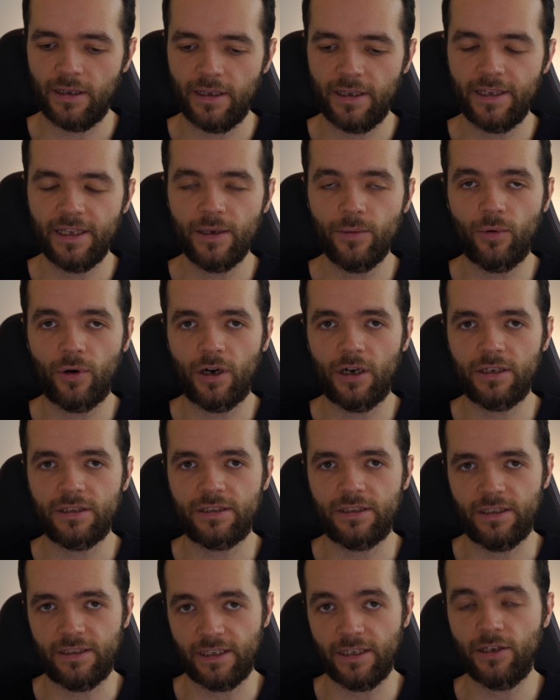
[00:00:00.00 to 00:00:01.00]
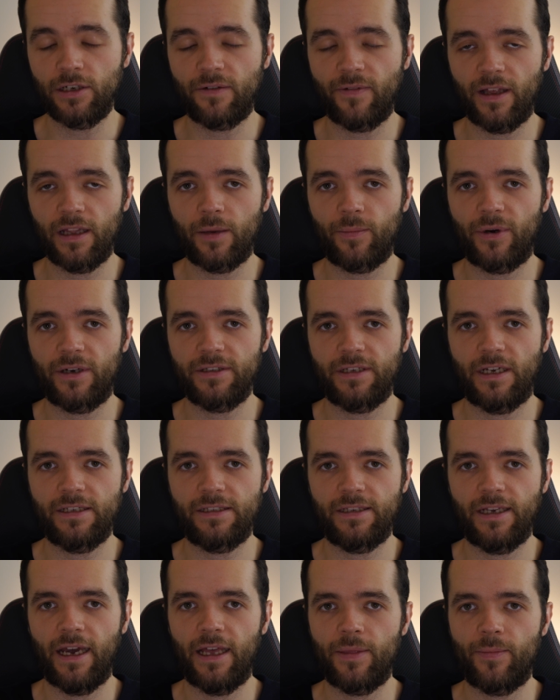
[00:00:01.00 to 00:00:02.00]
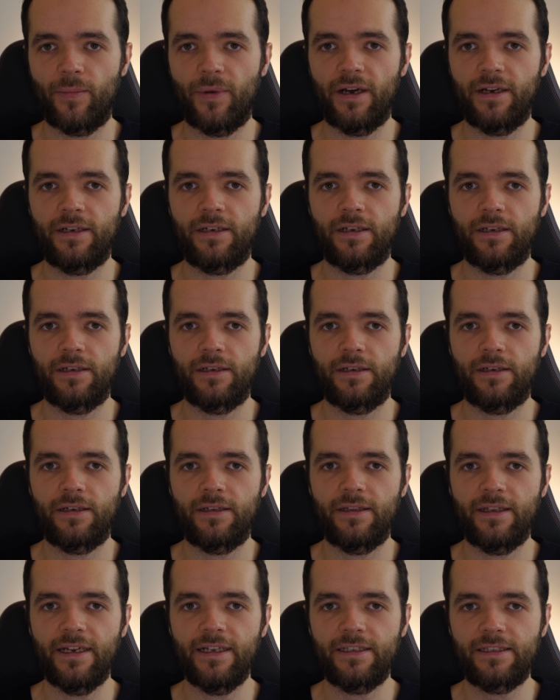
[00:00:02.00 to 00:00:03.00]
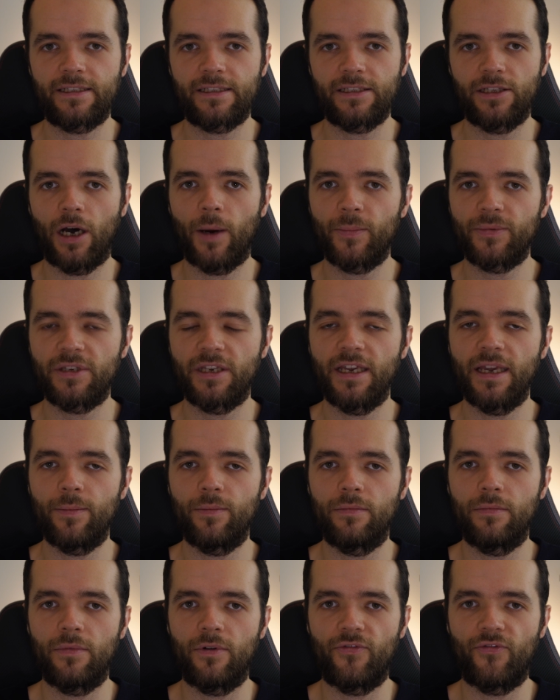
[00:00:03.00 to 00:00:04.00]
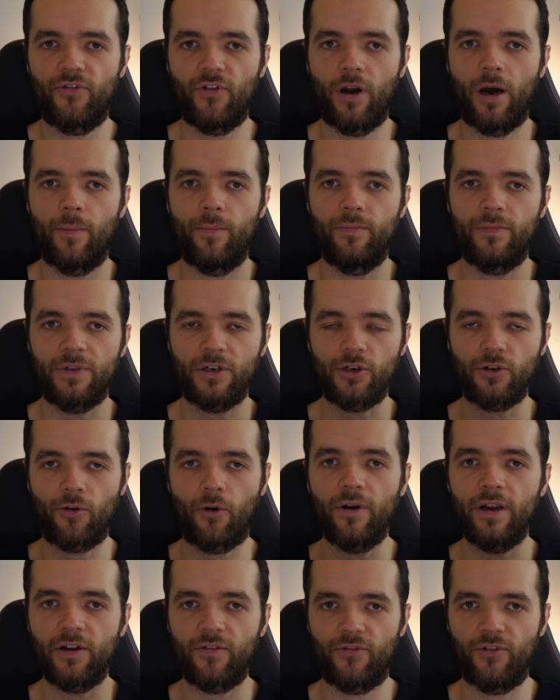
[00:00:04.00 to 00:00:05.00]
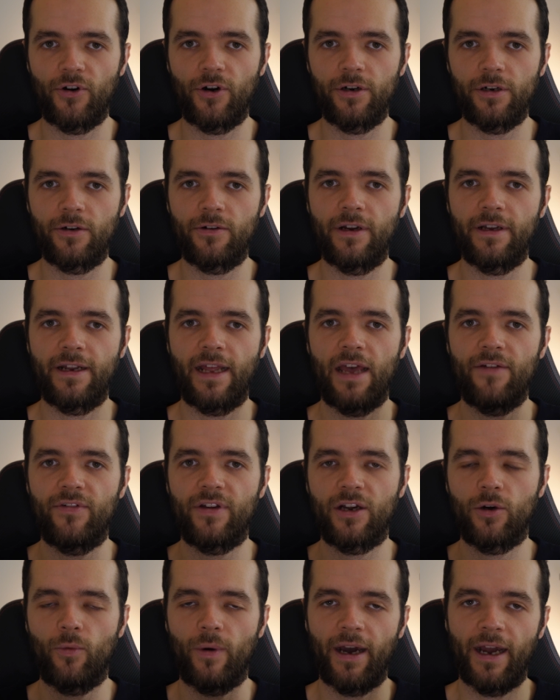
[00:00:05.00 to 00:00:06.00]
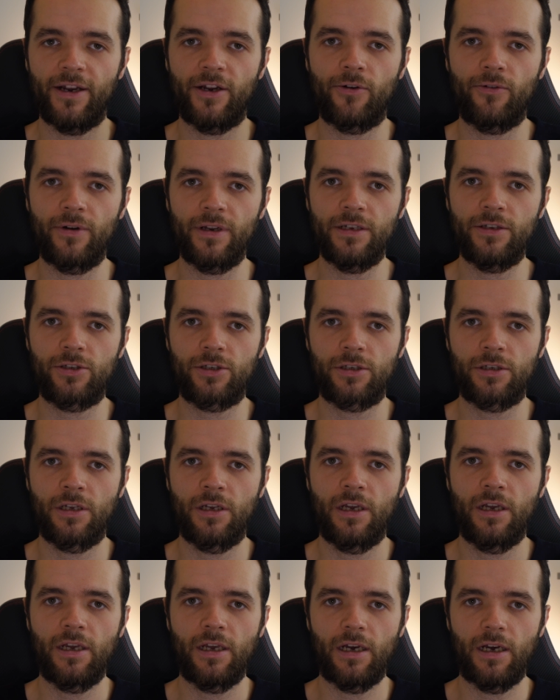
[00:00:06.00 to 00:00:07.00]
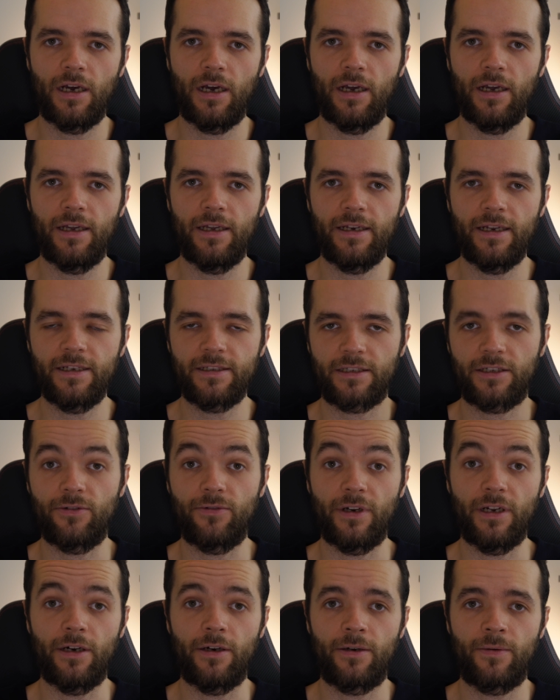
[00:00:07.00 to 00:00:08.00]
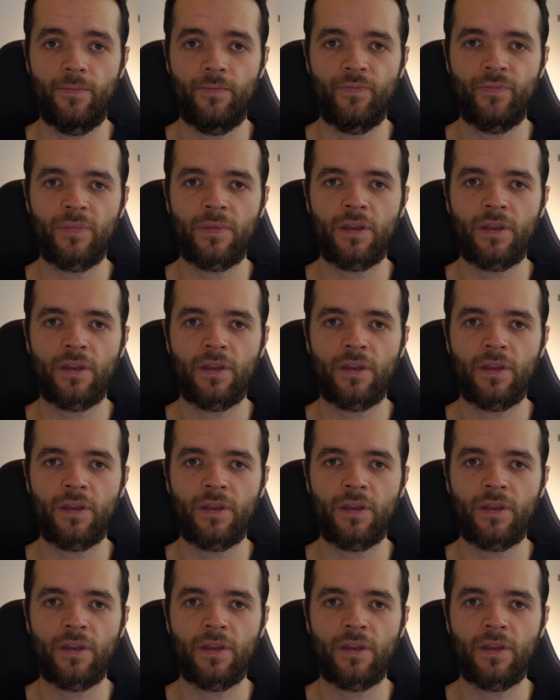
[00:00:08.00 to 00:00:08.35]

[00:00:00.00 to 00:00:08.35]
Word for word: he was a senior developer, as I said, but it stopped him from growing further and having a wider reach uh, in his career.